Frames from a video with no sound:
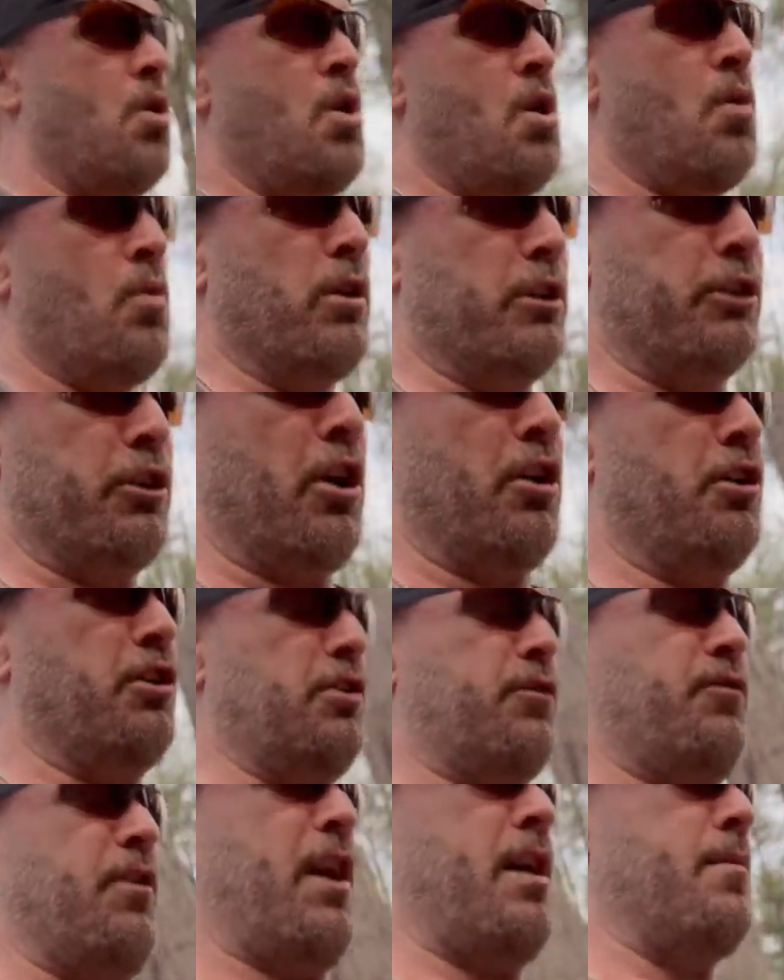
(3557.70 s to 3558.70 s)
what's all this
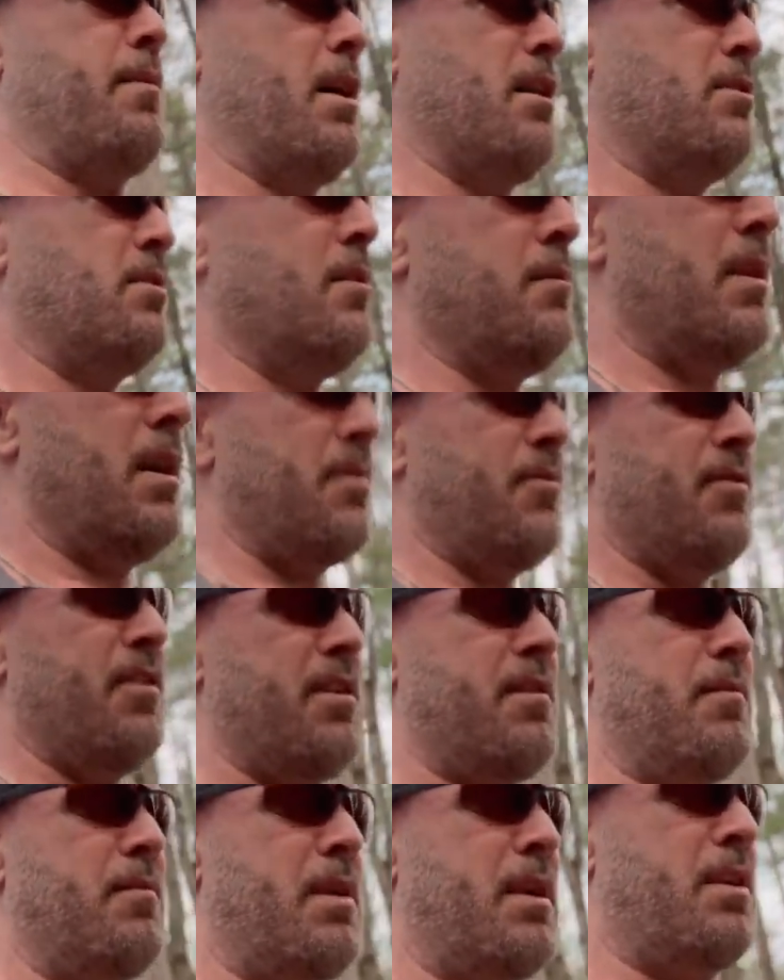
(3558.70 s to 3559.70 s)
fan mail? I said, my friend
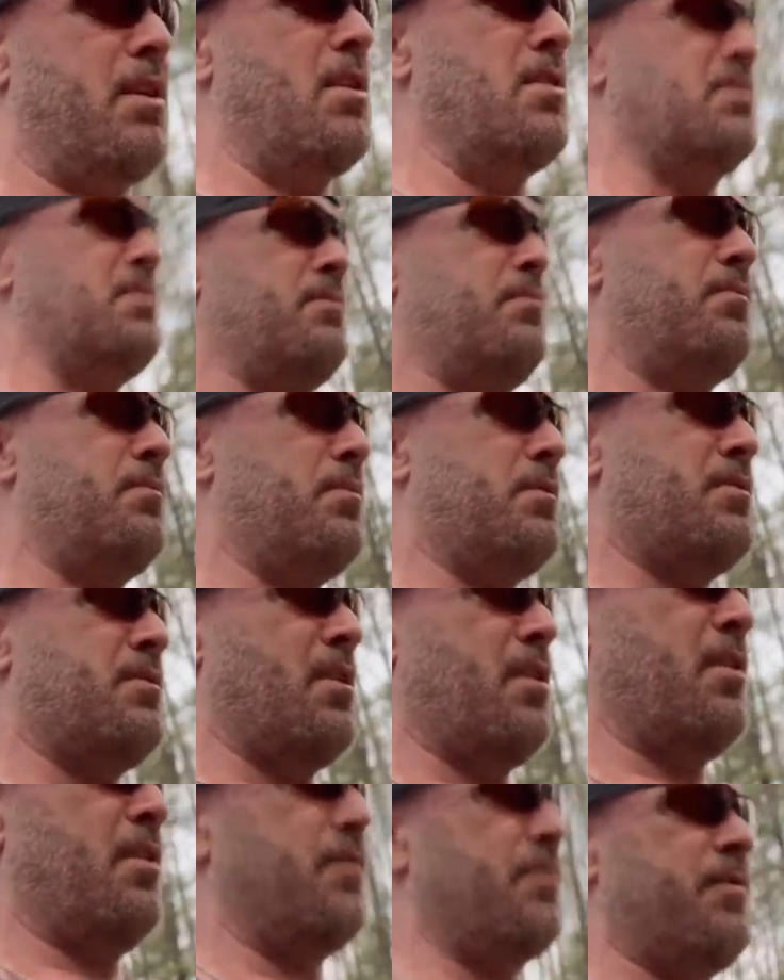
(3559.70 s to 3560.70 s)
and my cousin
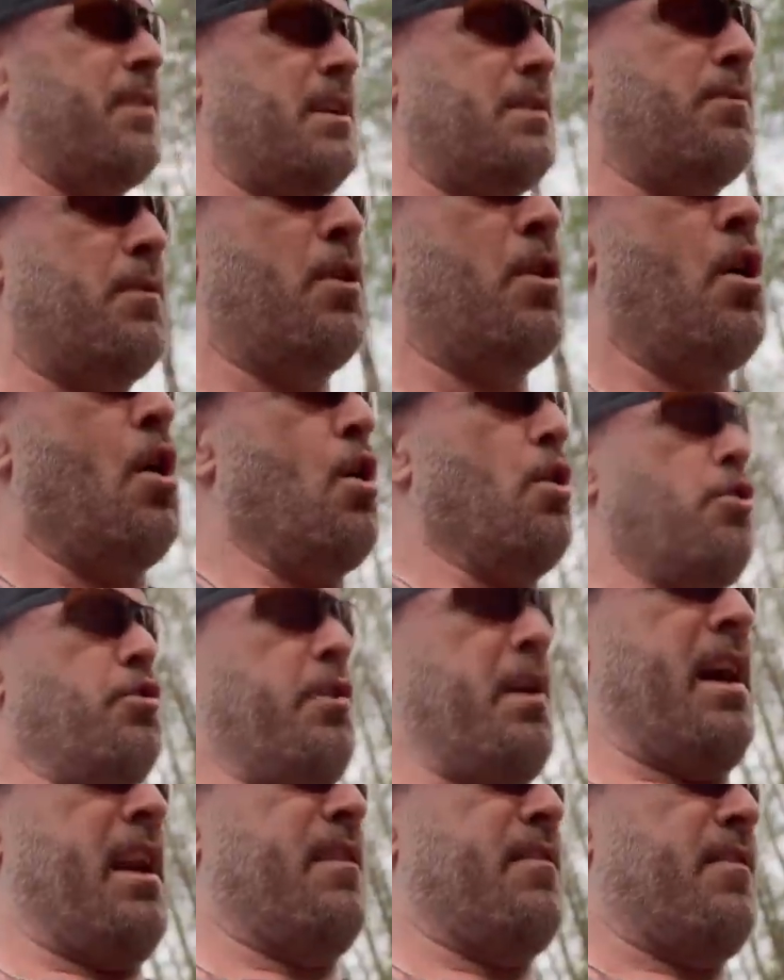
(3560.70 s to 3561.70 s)
started a Facebook. You
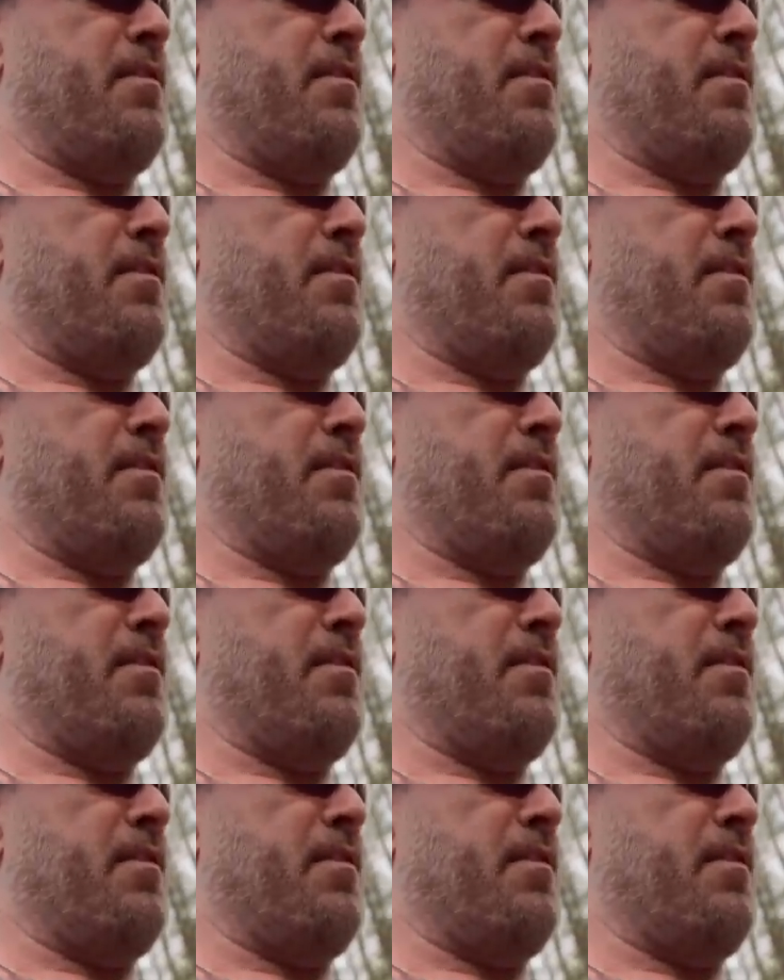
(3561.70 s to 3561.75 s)
can't have a